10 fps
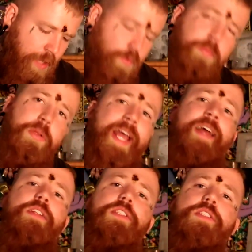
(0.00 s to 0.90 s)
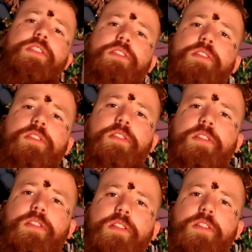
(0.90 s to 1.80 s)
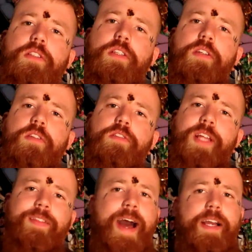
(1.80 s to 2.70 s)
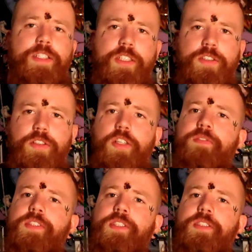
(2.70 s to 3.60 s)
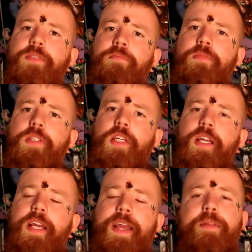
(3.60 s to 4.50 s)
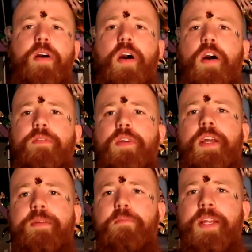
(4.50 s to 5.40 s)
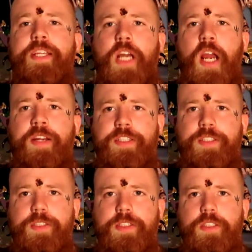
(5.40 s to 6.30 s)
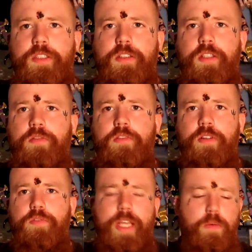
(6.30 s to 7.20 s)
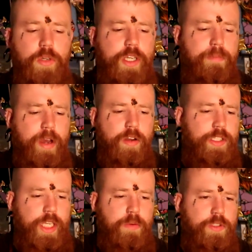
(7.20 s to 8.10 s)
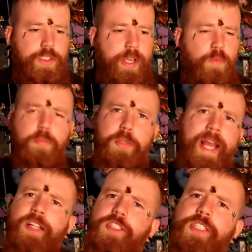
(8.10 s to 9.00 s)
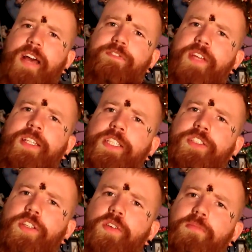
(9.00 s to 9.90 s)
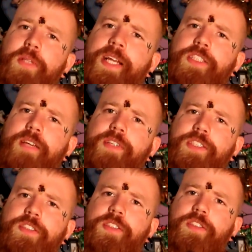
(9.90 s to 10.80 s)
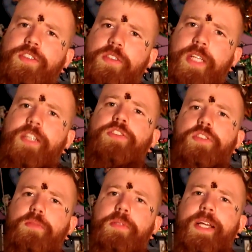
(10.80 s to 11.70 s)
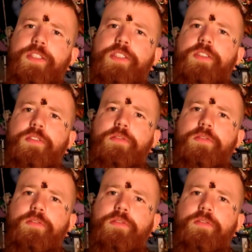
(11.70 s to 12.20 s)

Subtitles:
well, plants, they lack a central nervous system. And many carnists, they will come out and they will say, well, plants have feelings too, and plants have existence too. That is true. Plants